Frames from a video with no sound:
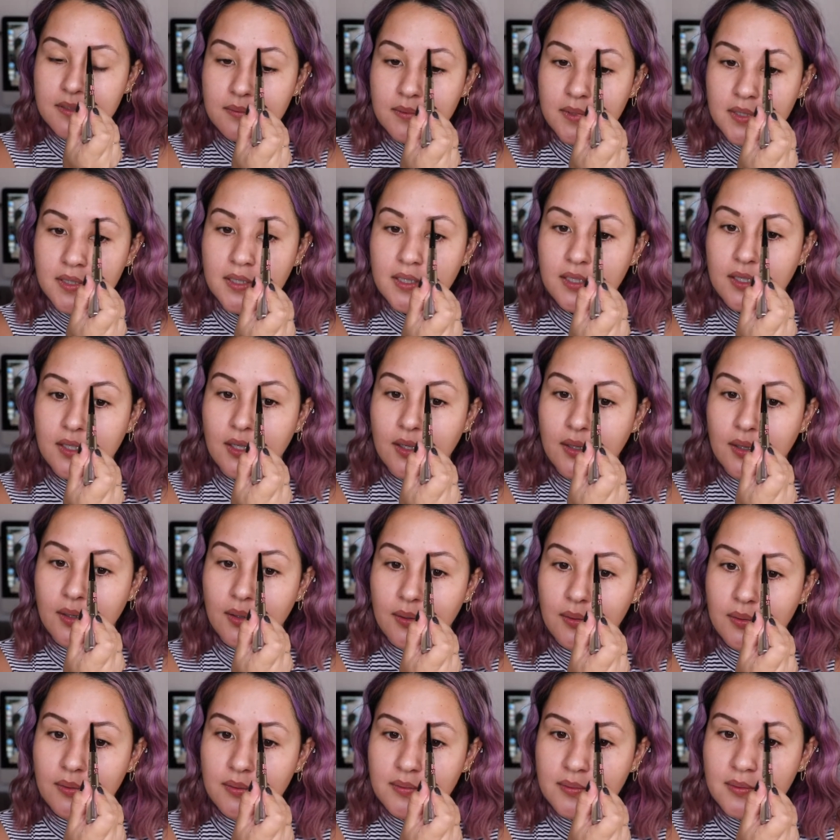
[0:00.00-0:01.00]
really
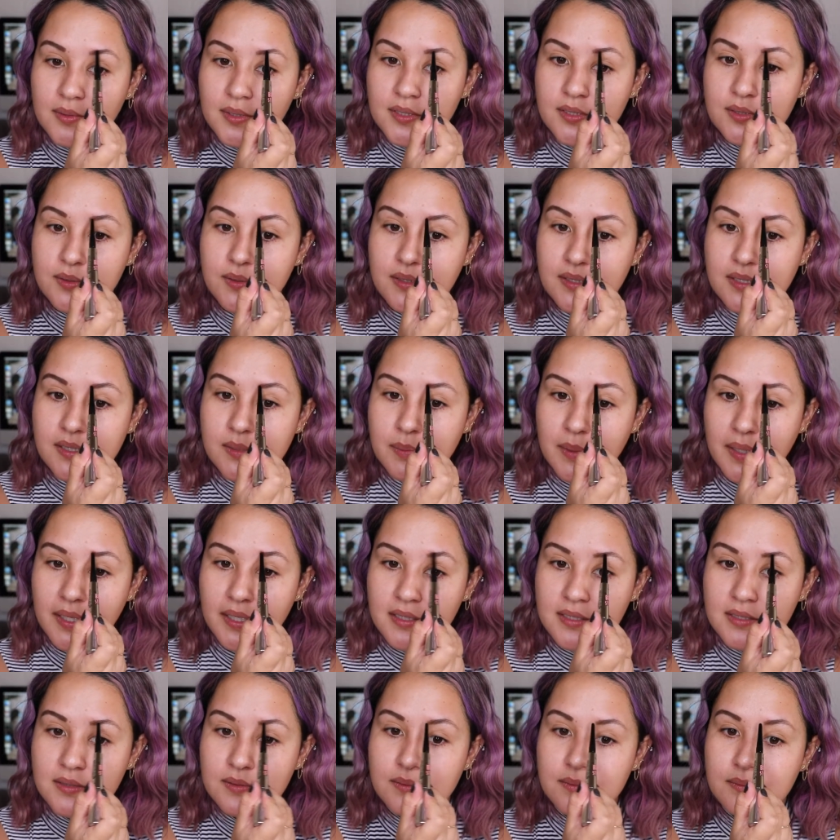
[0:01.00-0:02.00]
know what to
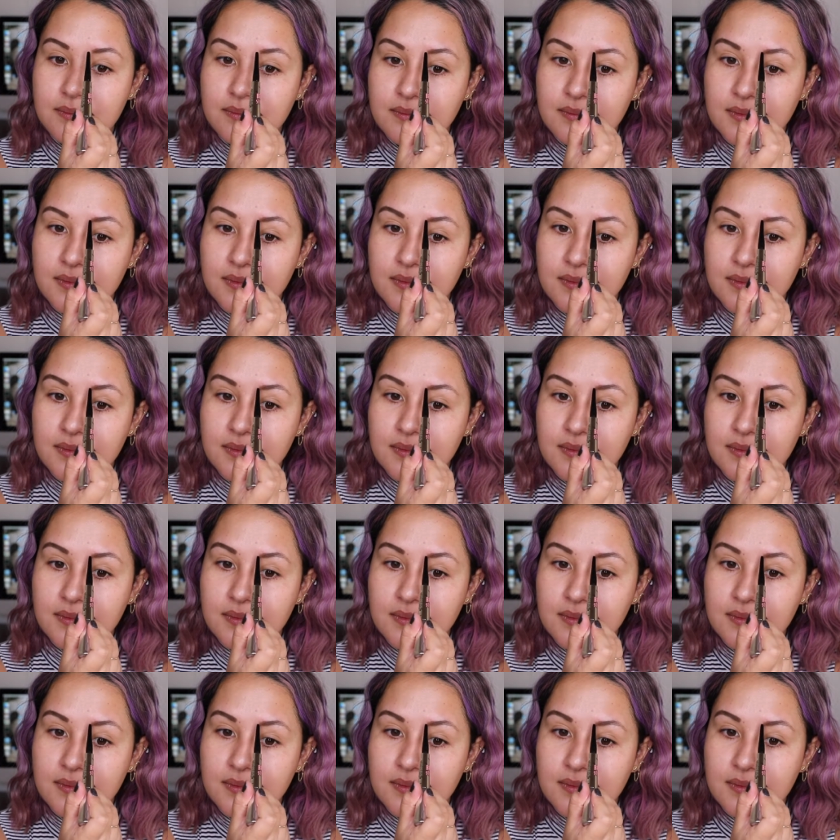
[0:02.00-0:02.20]
expect.